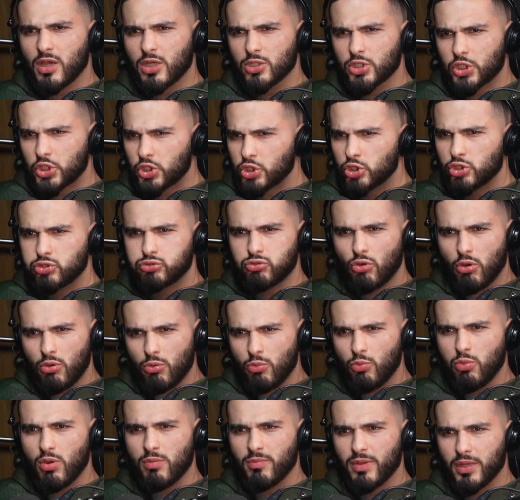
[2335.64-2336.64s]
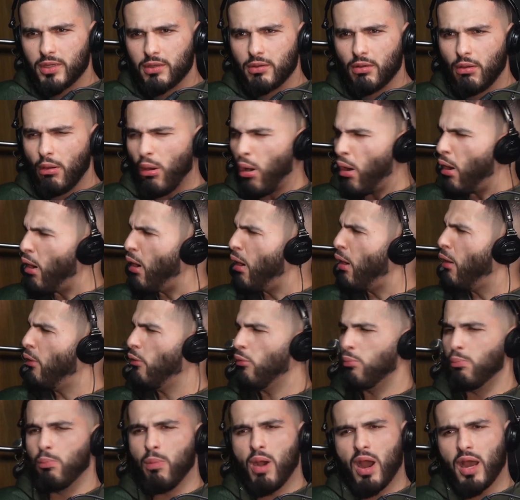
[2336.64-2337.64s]
a strong yeah. woman,
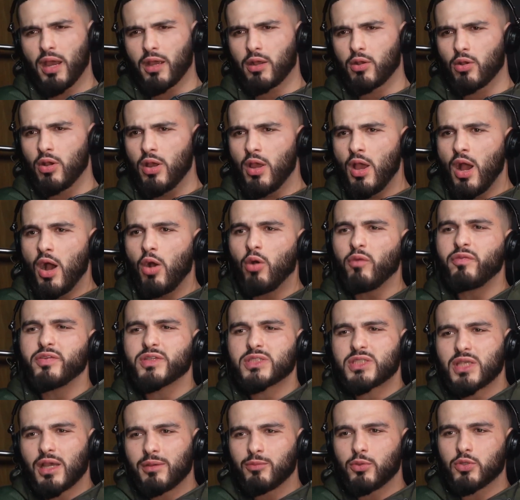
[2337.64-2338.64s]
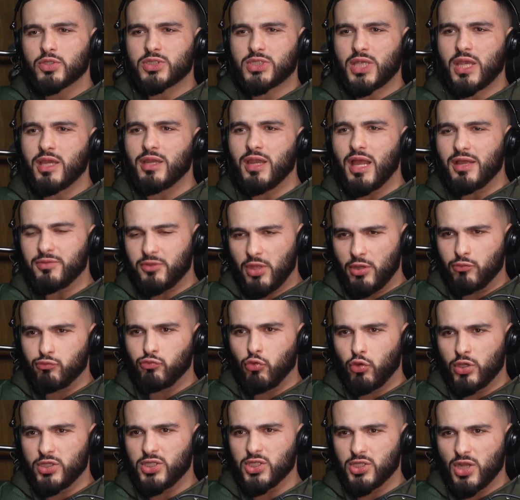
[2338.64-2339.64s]
oh my God. Obviously, I'm not saying like they're
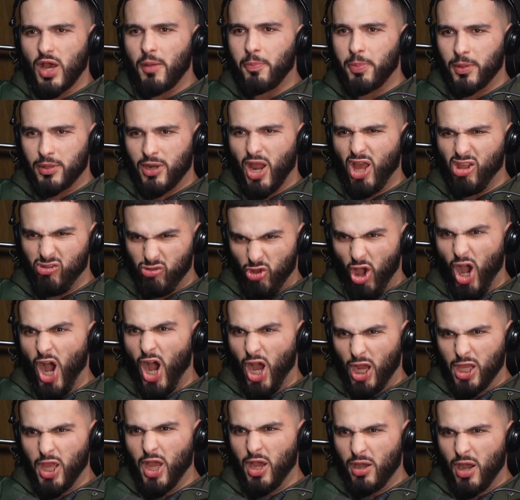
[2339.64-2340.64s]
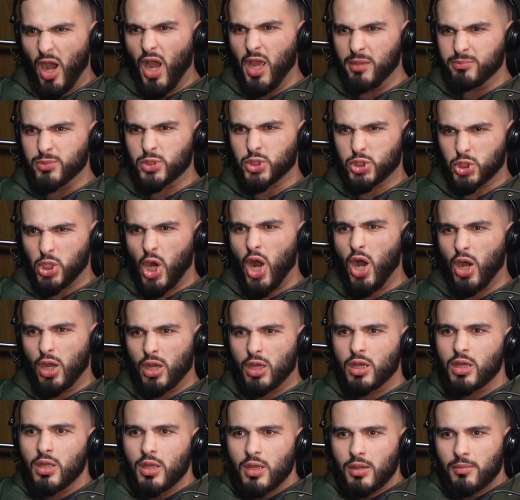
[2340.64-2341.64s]
roided up and like, yeah, yeah, I am
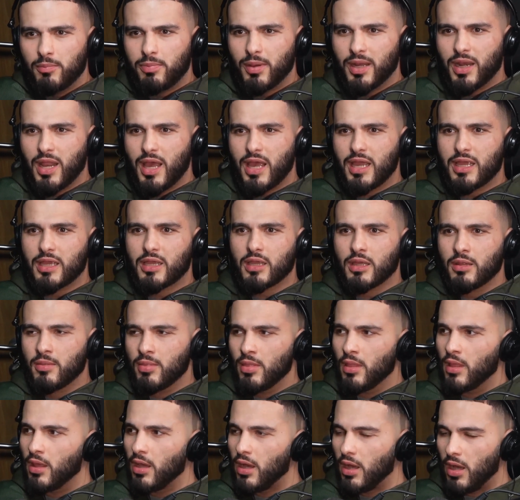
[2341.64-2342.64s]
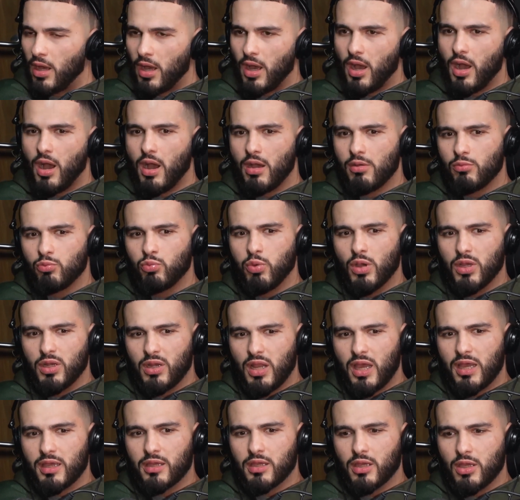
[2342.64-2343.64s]
strong. But like,
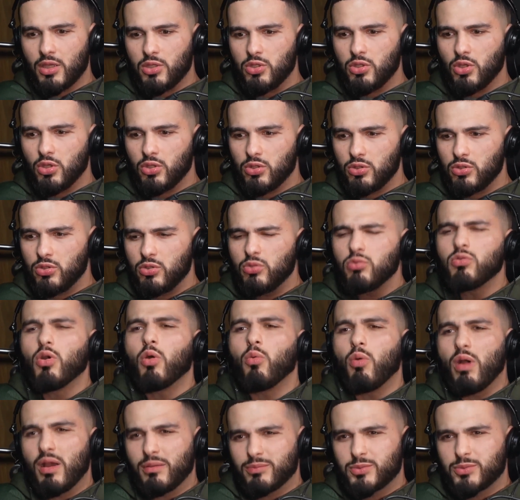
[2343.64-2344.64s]
like you, you know what I'm